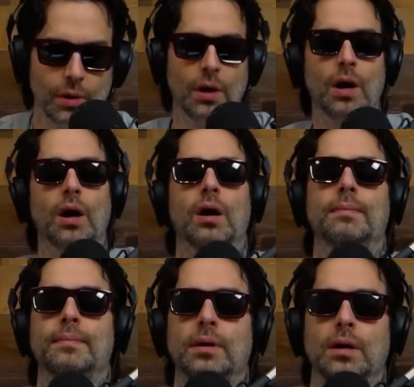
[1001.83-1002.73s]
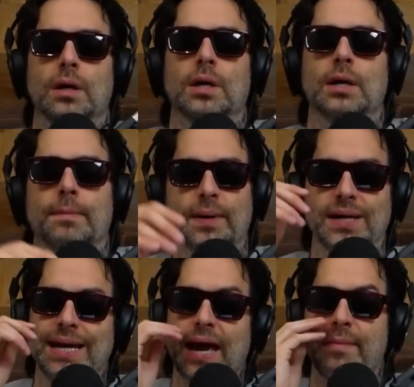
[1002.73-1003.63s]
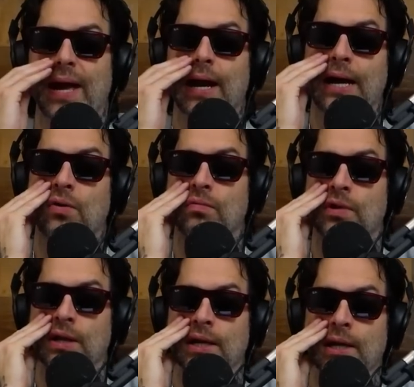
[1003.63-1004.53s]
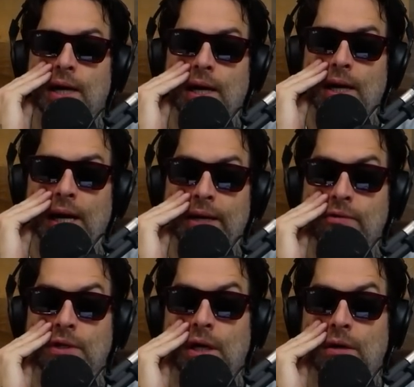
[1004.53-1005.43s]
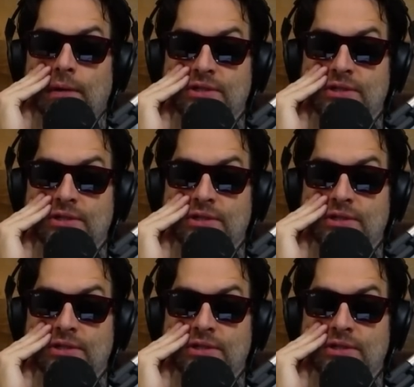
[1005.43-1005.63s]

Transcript: Um, but yeah, man, I don't really, uh, I don't know.